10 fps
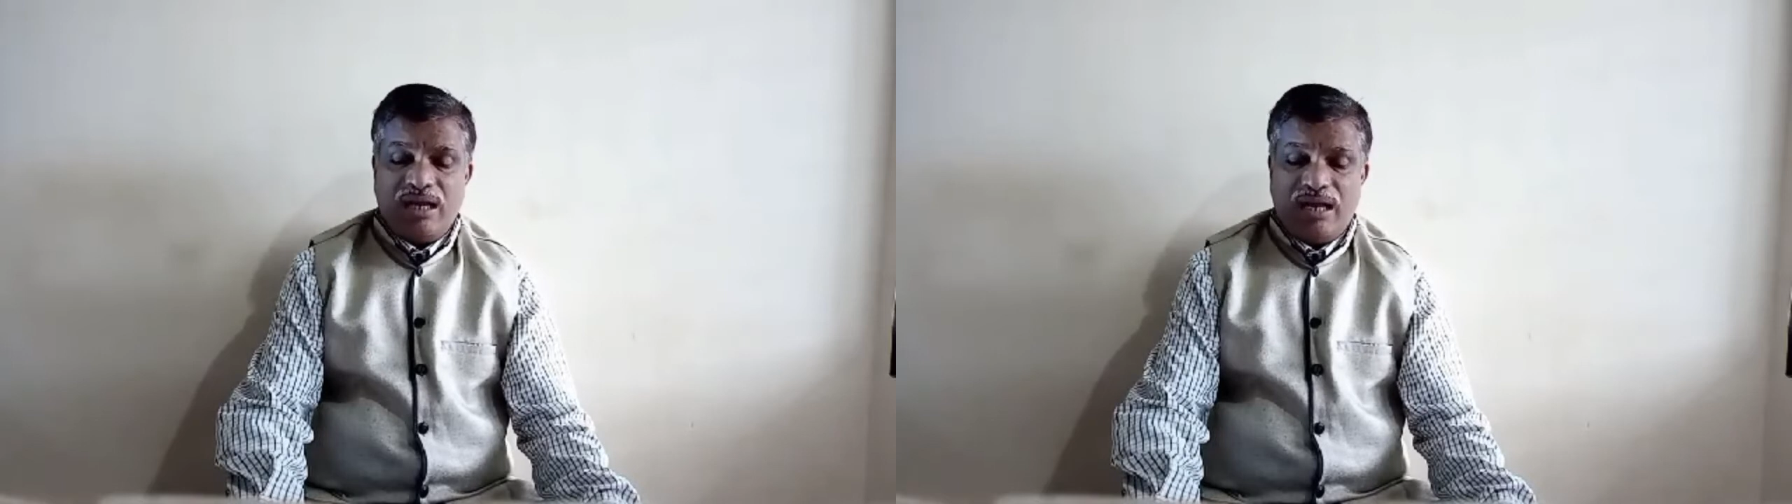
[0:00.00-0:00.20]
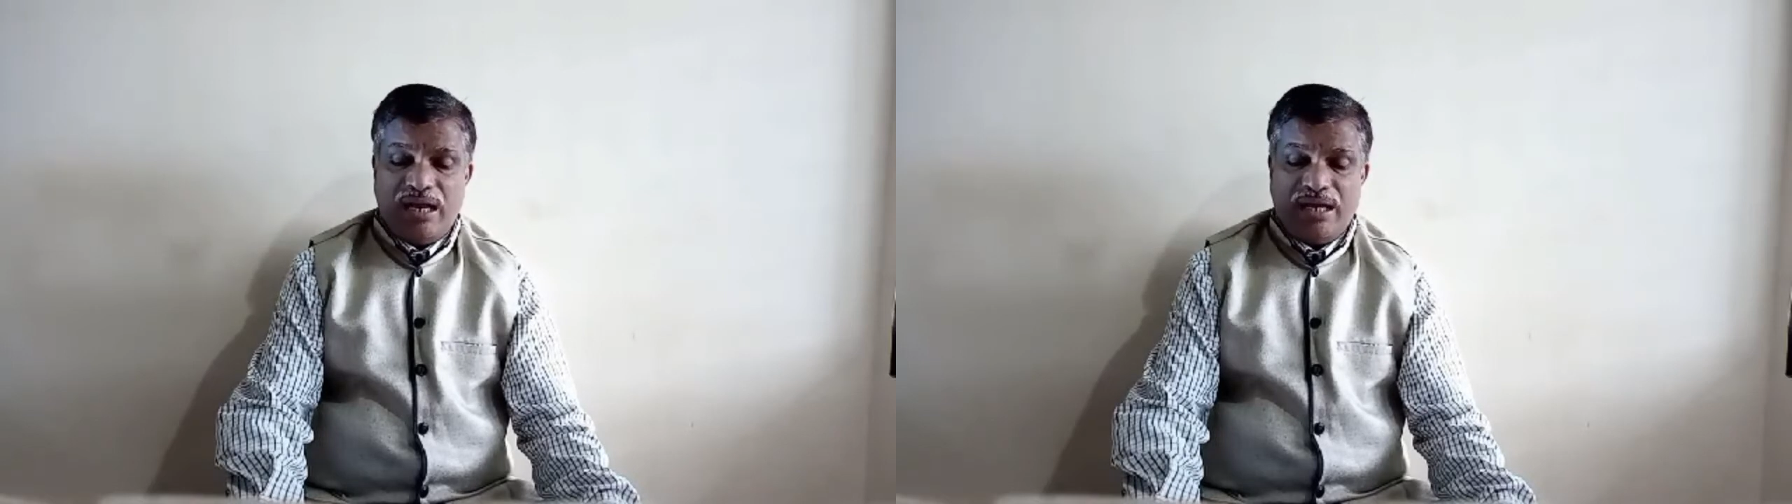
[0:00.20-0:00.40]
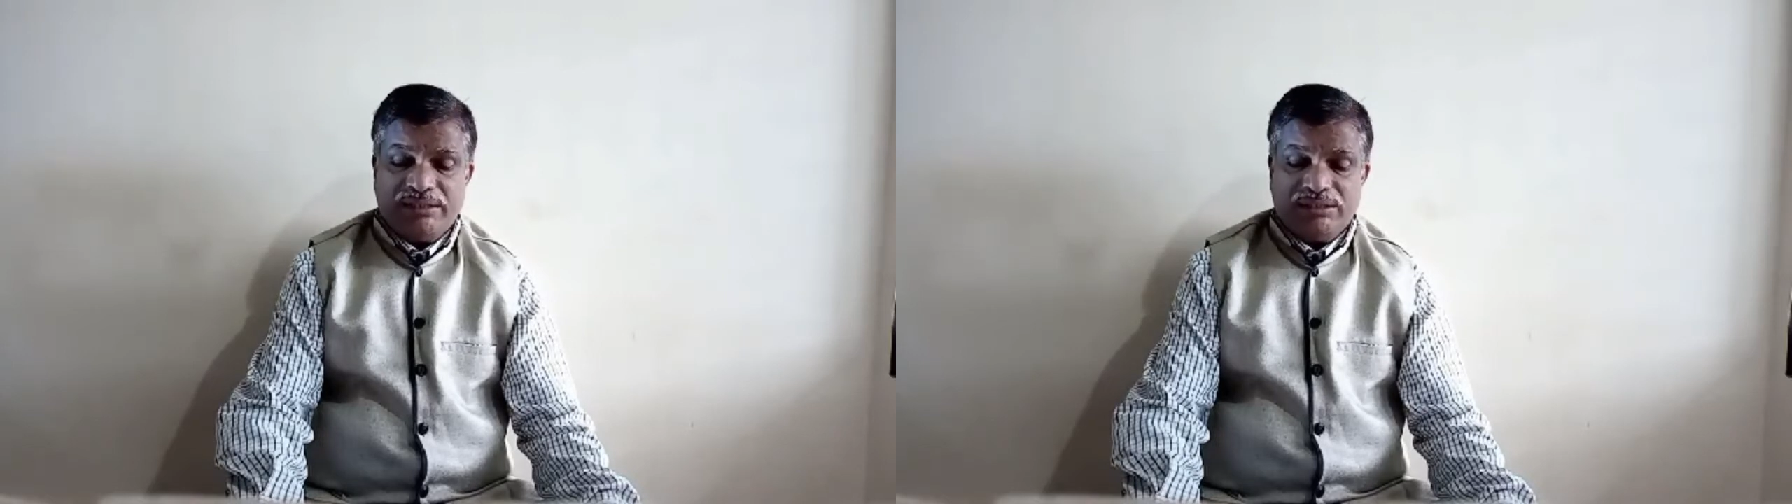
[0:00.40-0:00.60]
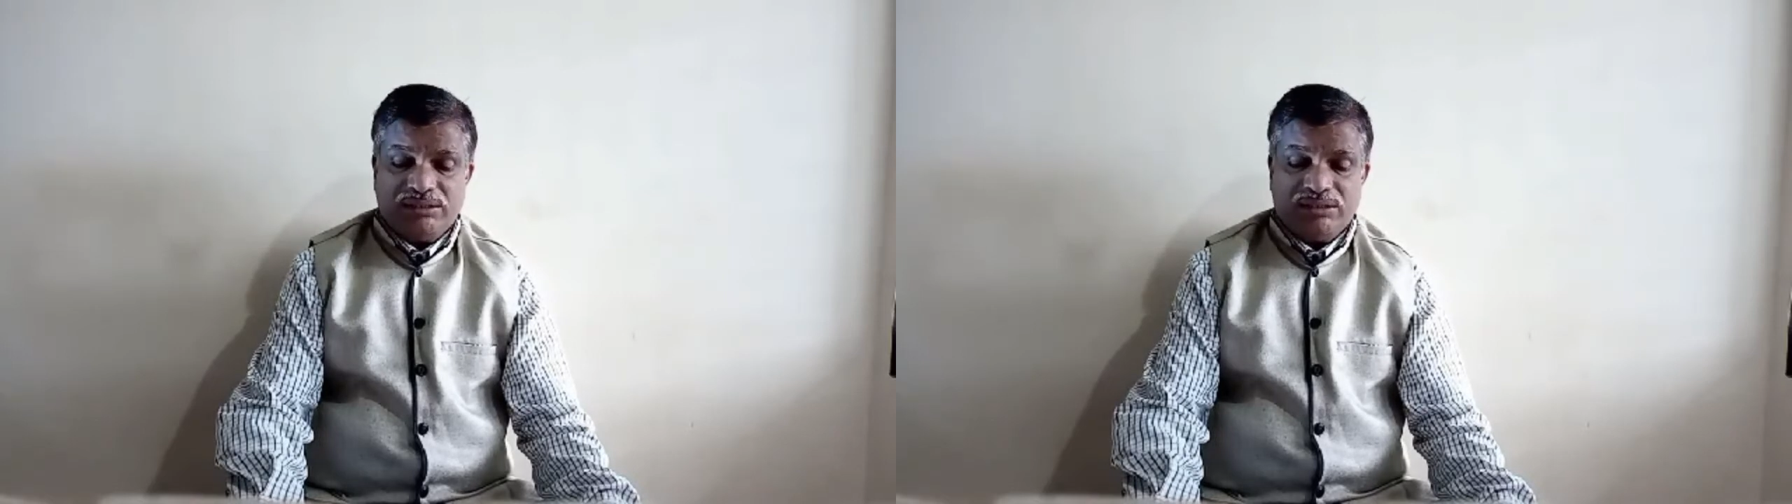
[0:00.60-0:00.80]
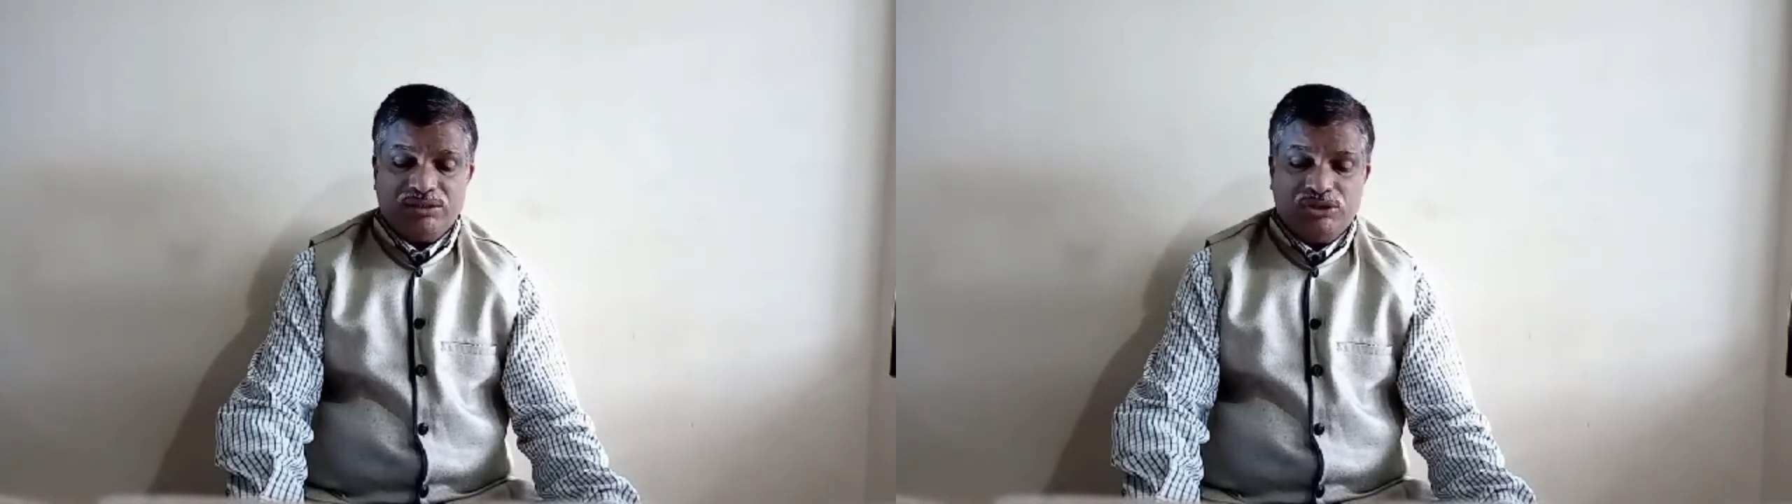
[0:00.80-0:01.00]
at
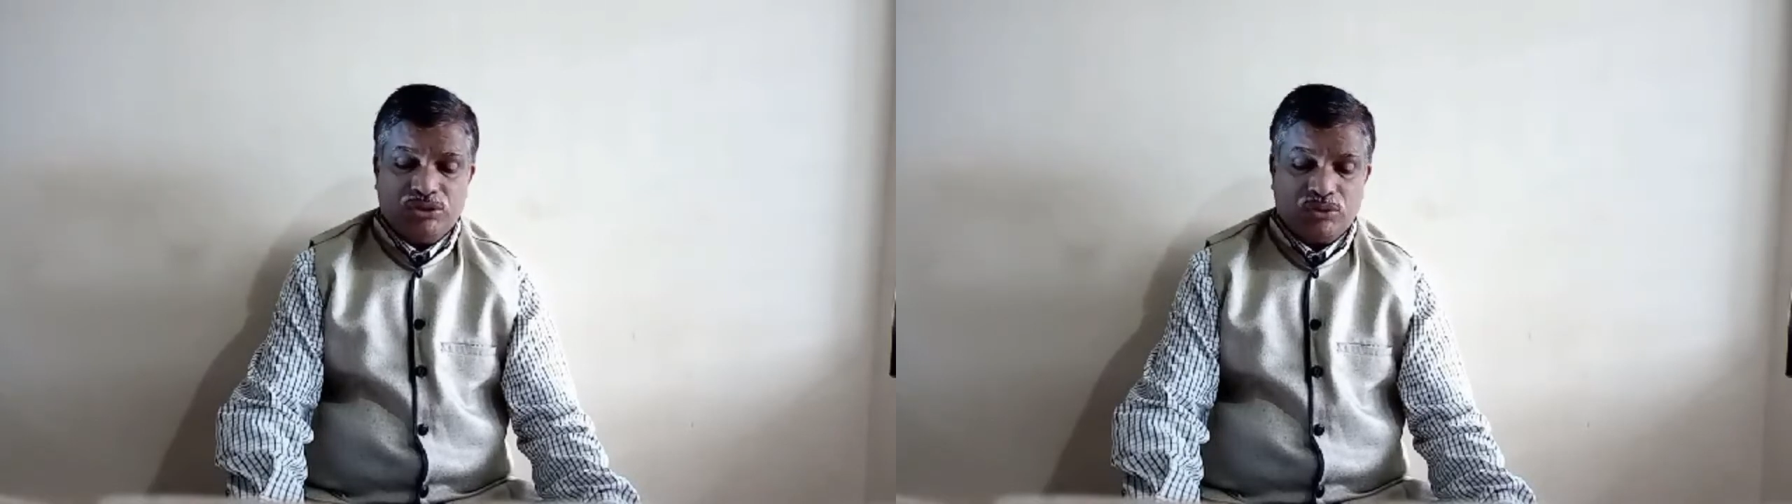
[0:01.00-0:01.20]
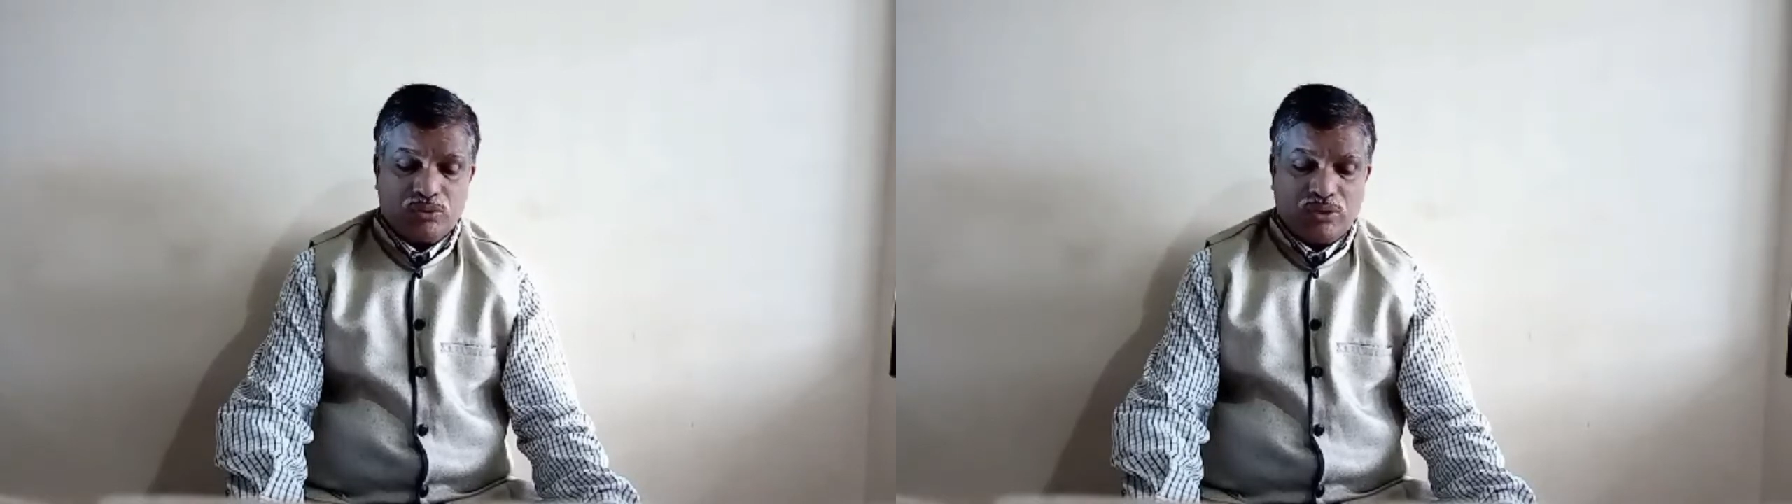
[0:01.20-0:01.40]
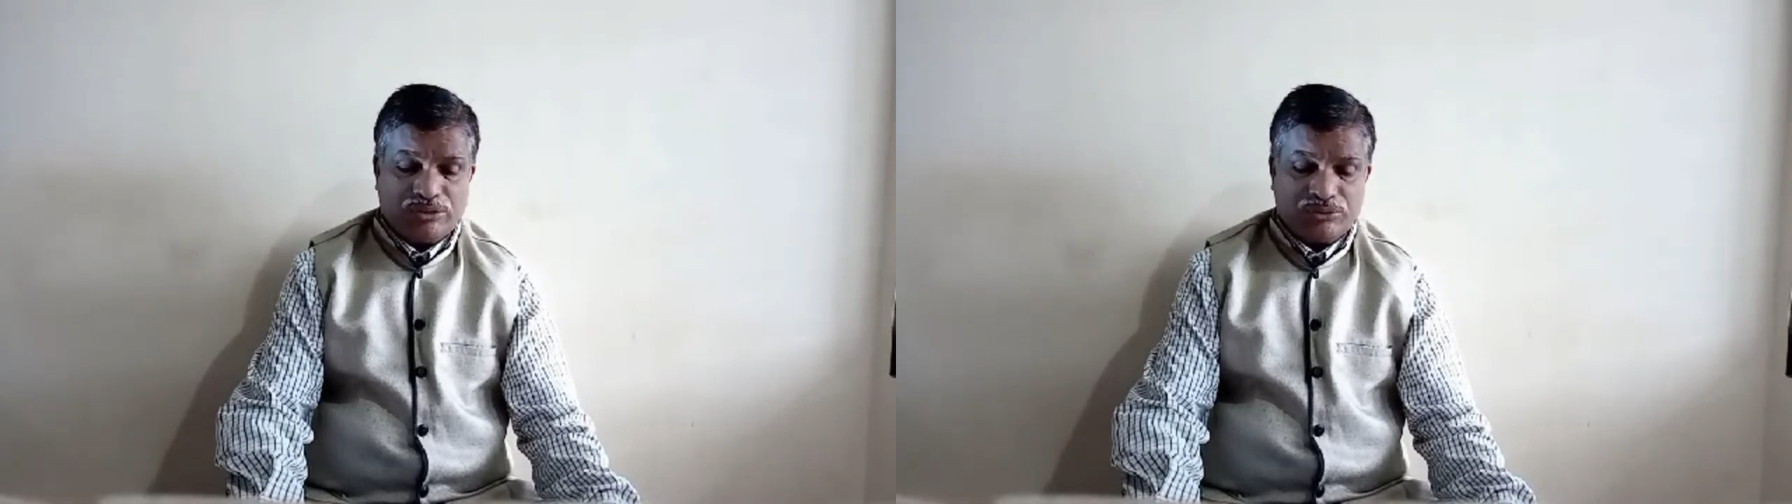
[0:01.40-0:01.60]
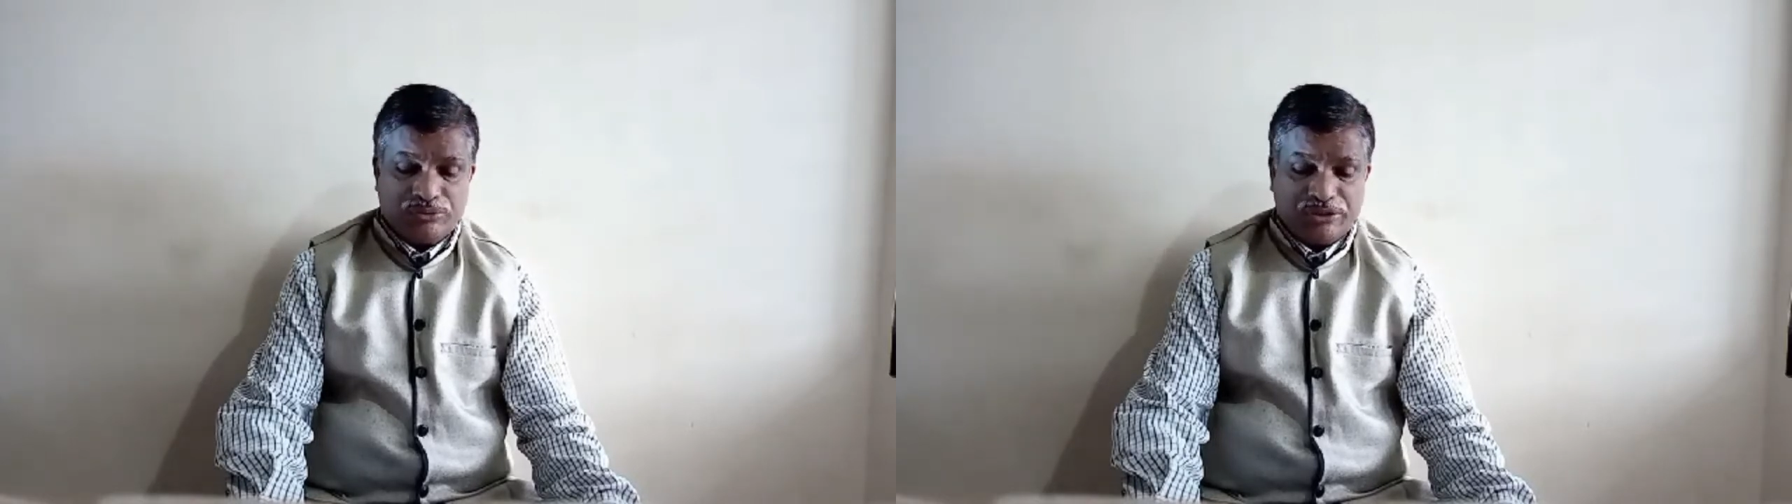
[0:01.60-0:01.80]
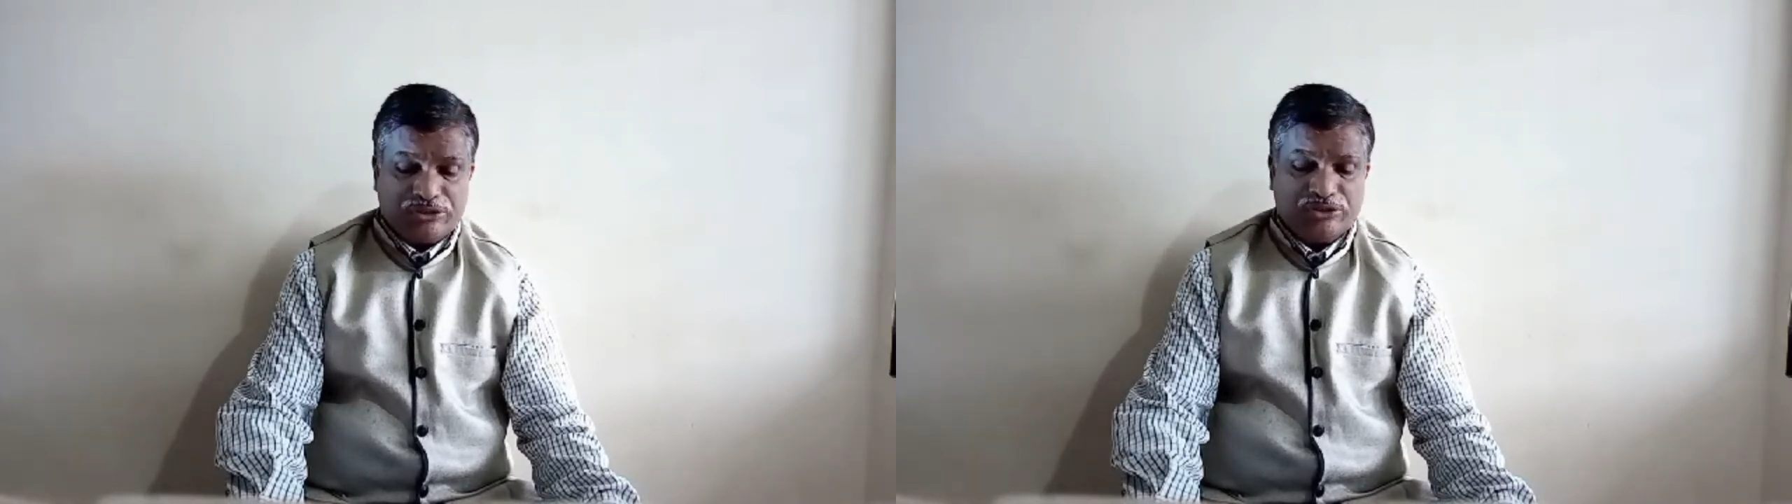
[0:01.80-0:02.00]
a zero
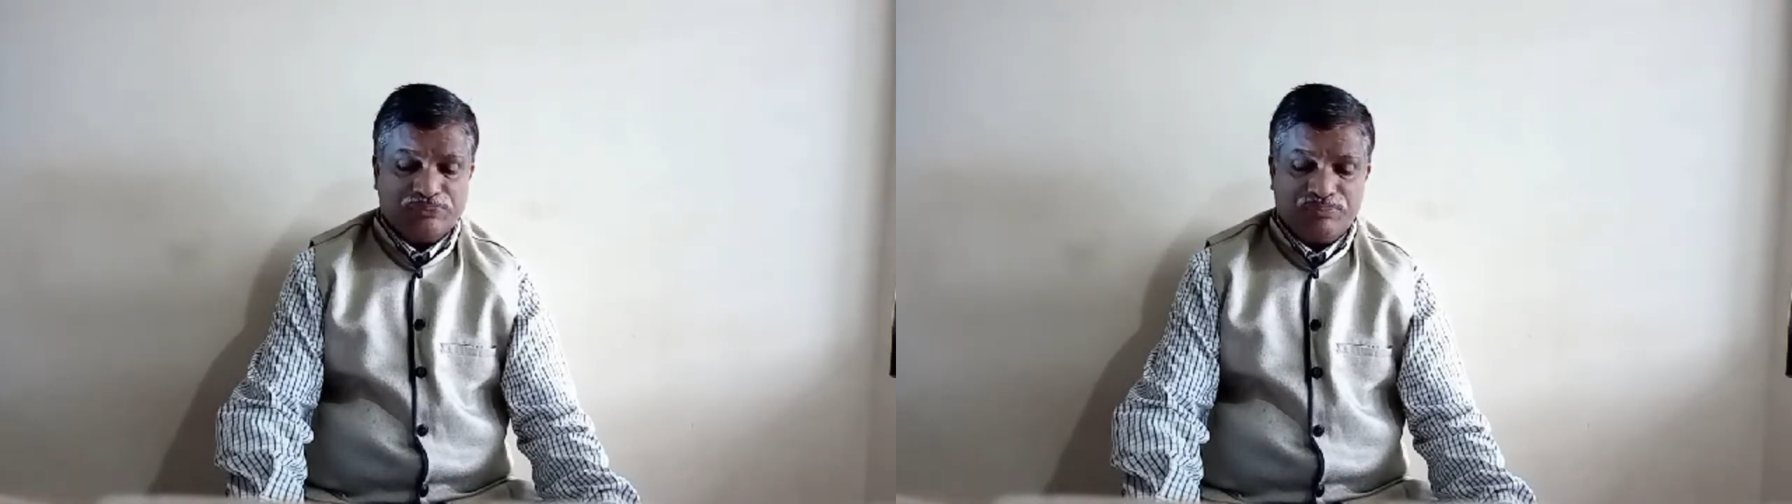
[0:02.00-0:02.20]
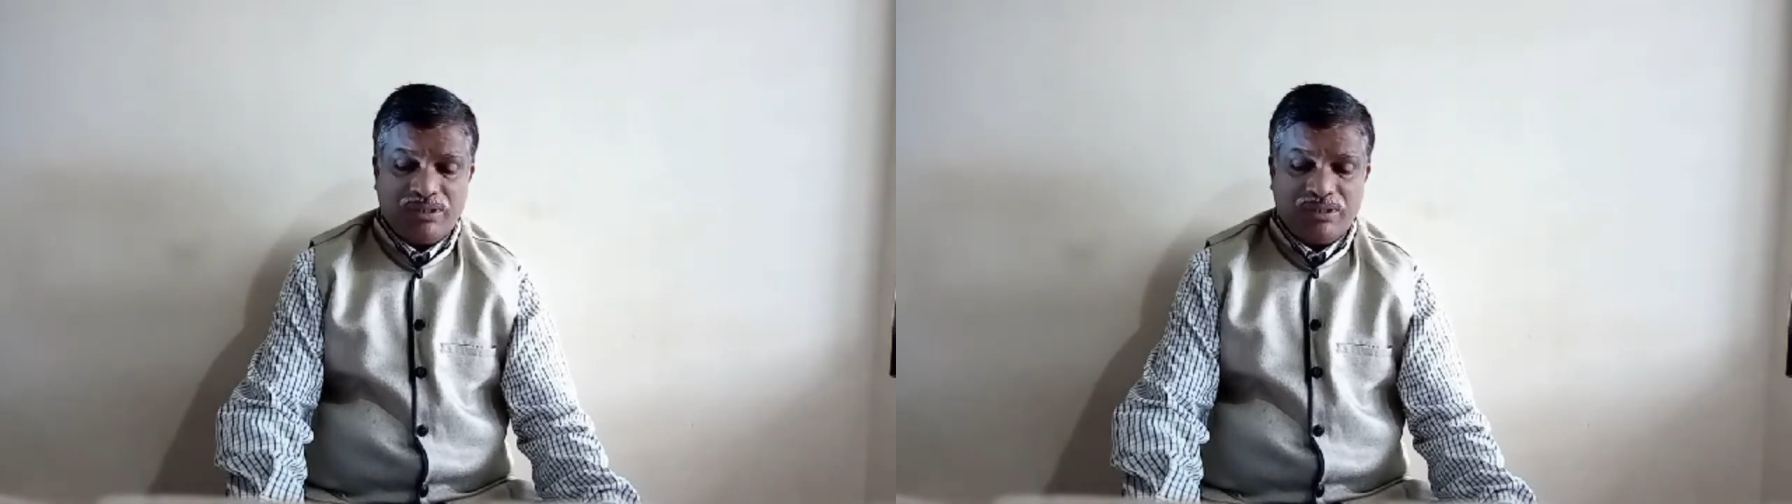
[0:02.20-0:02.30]
concentration.